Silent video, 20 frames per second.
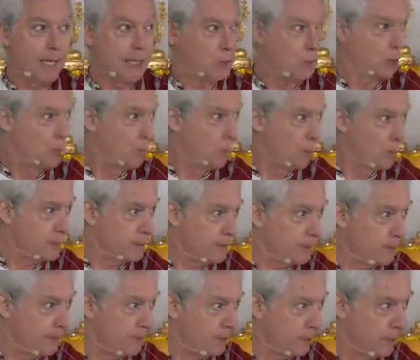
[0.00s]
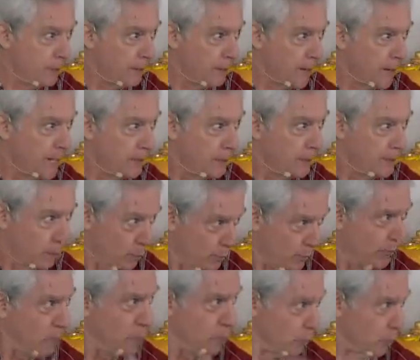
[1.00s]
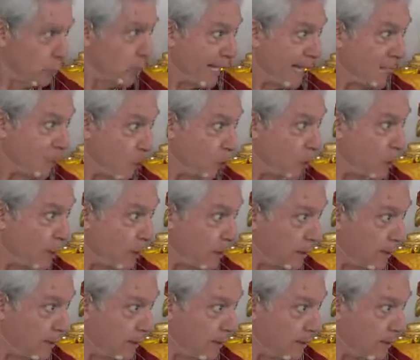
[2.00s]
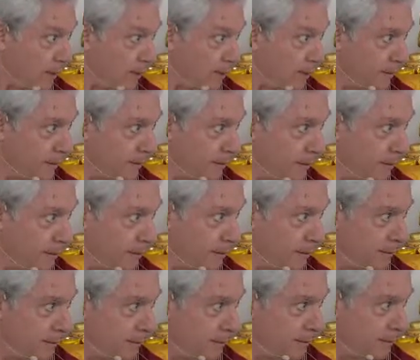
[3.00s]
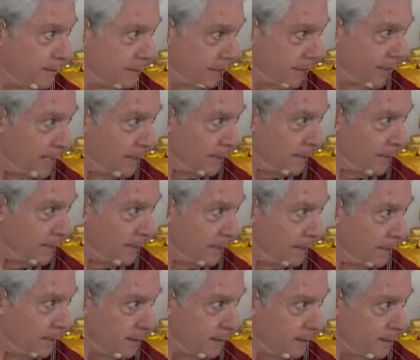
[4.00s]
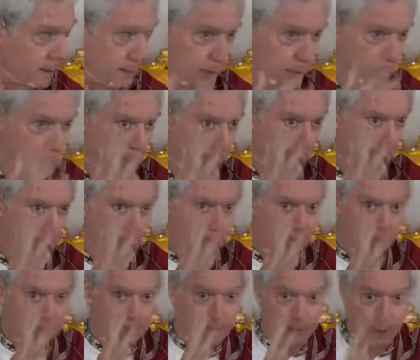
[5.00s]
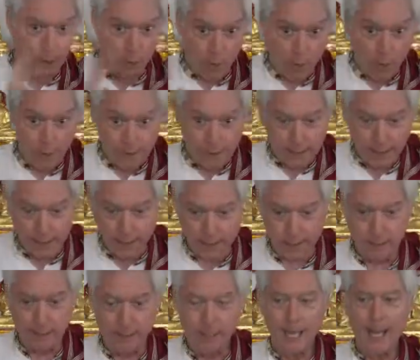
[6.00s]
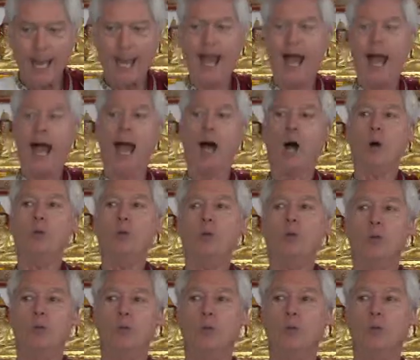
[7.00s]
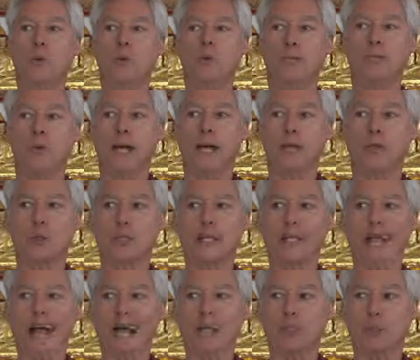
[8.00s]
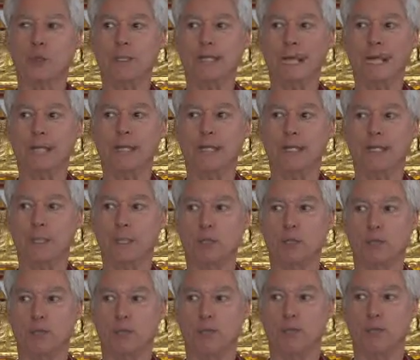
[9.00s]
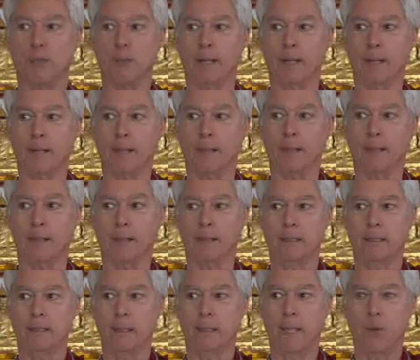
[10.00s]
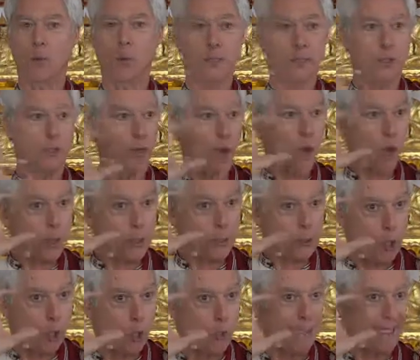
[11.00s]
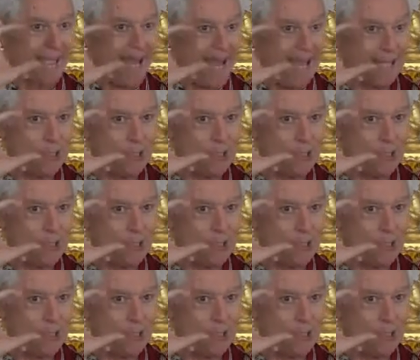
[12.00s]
as you go more deeply into the practice, those intervals will get longer. Right? You just don't pick up anything. You are attending. How do you know whether you're actually ascertaining the space of the mind? Whether you're on target,